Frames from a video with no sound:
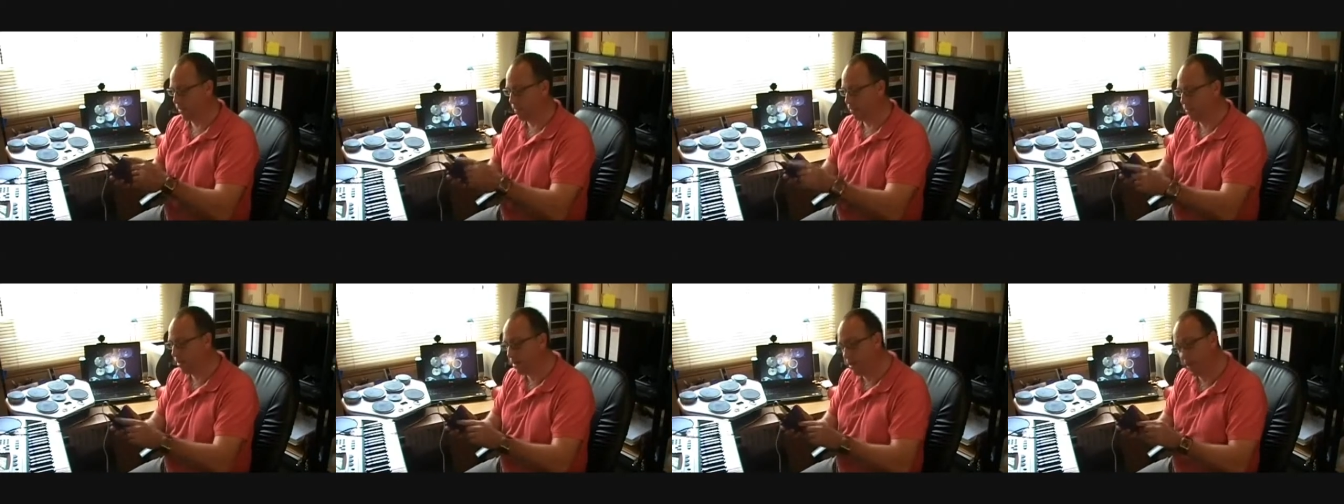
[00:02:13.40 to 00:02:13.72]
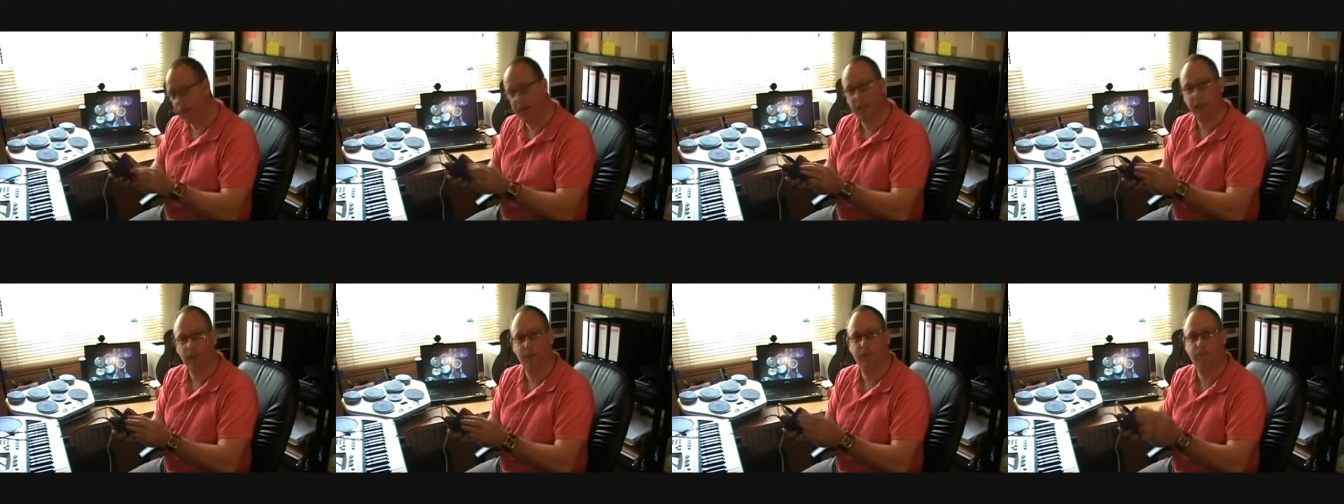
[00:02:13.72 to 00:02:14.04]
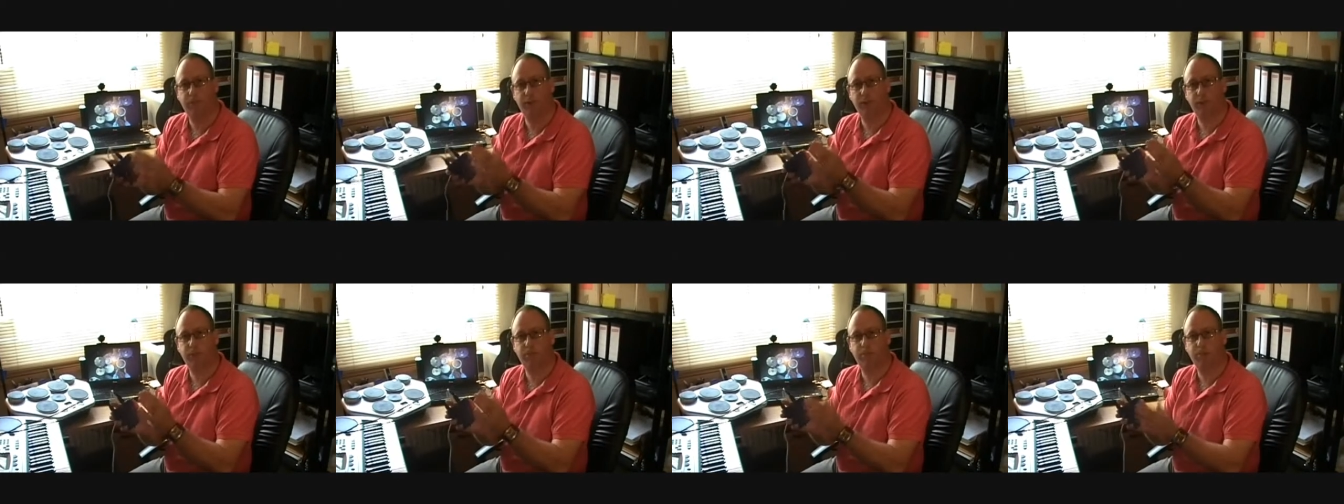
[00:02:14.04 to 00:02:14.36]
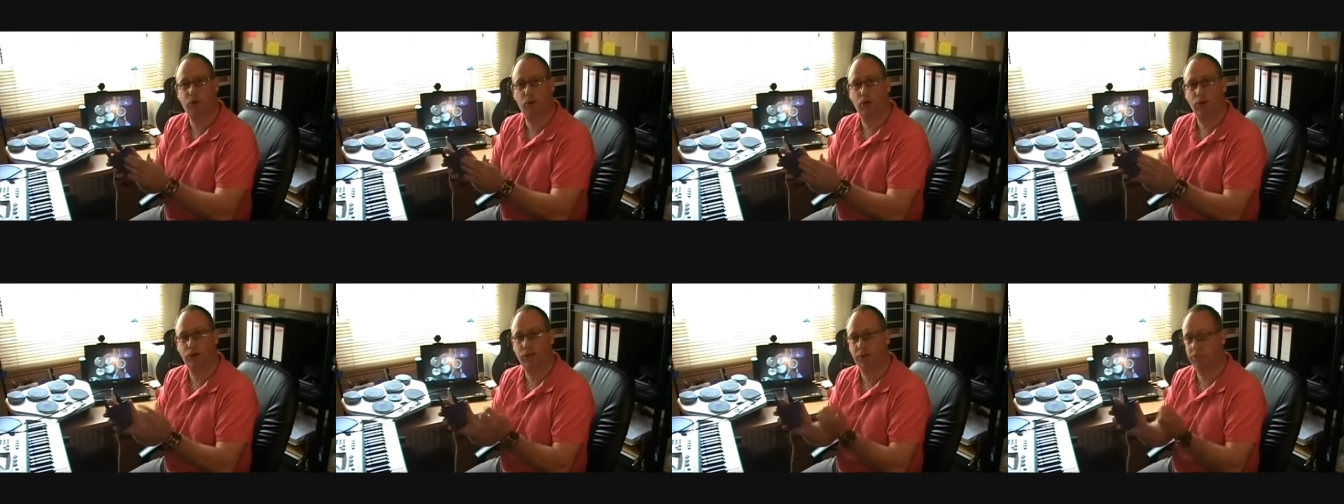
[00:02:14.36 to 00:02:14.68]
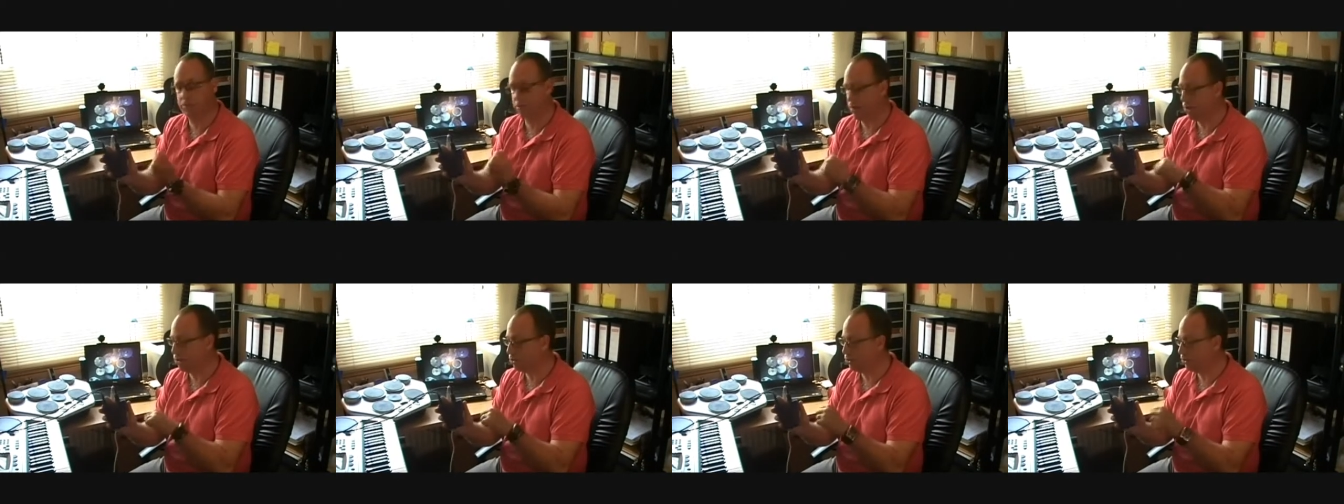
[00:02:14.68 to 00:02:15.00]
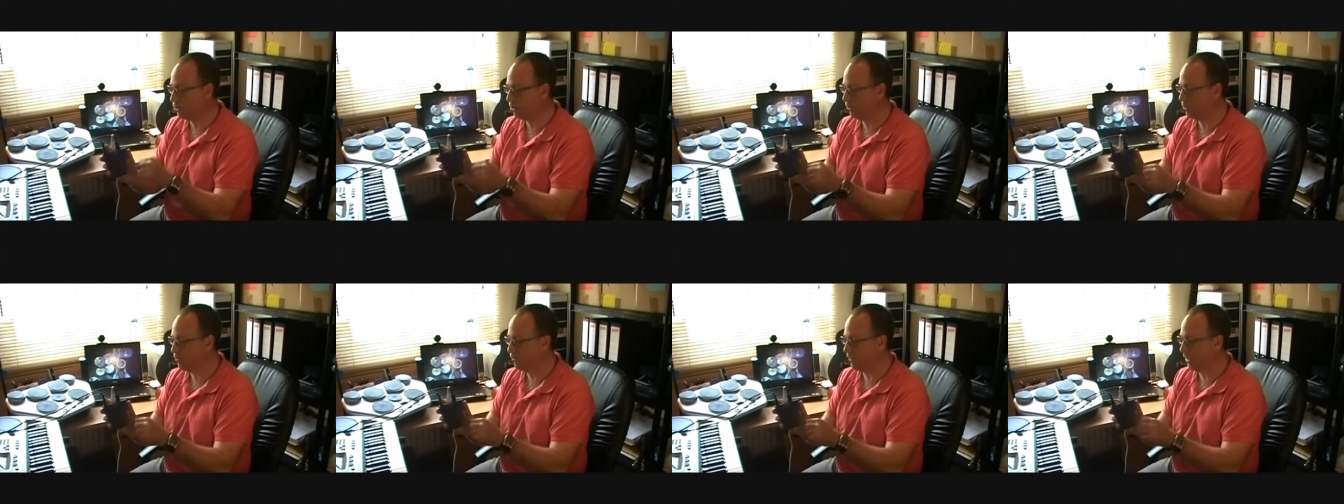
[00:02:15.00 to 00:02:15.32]
a MIDI interface box, the
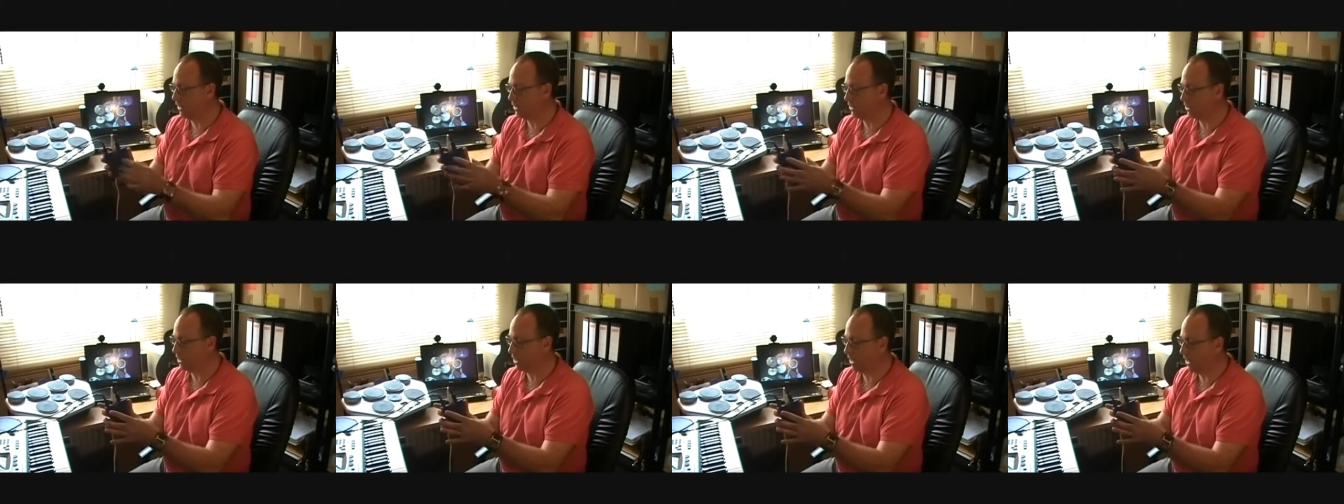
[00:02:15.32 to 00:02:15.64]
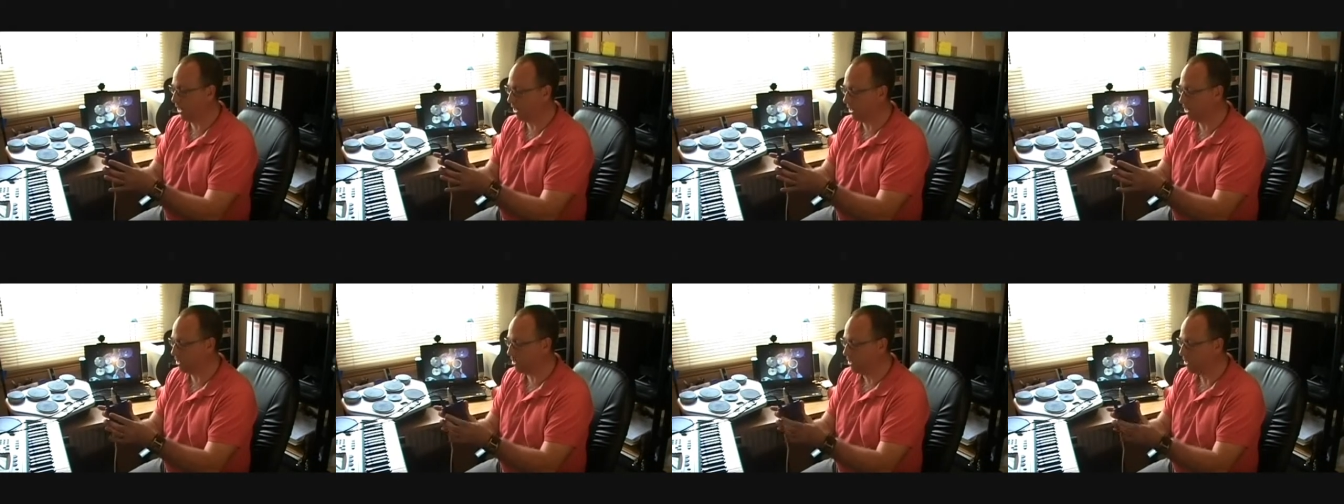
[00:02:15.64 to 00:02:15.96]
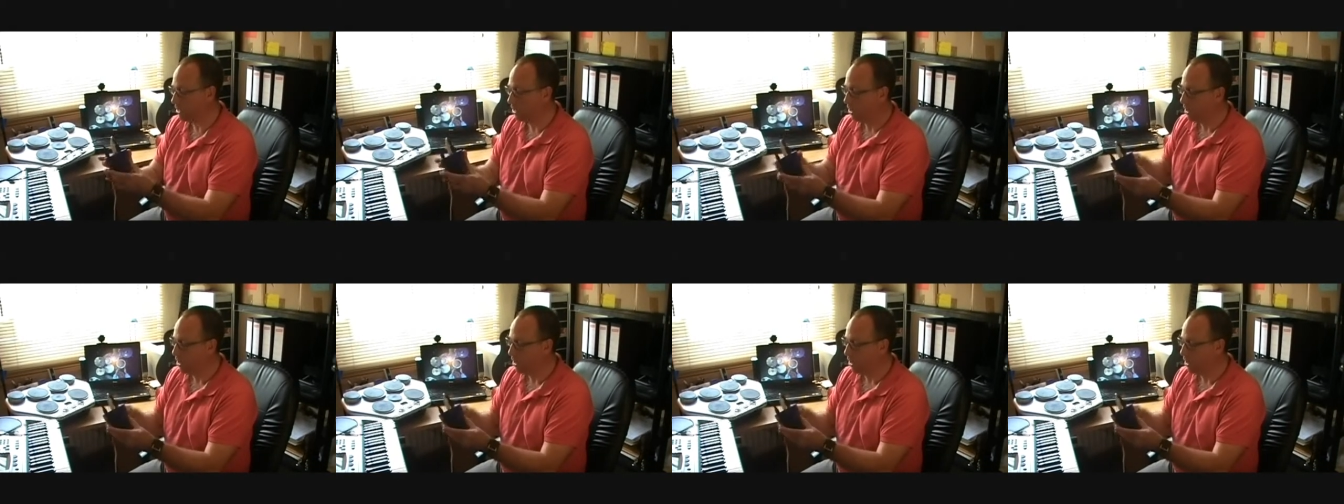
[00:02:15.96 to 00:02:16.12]
Motu Fastlane,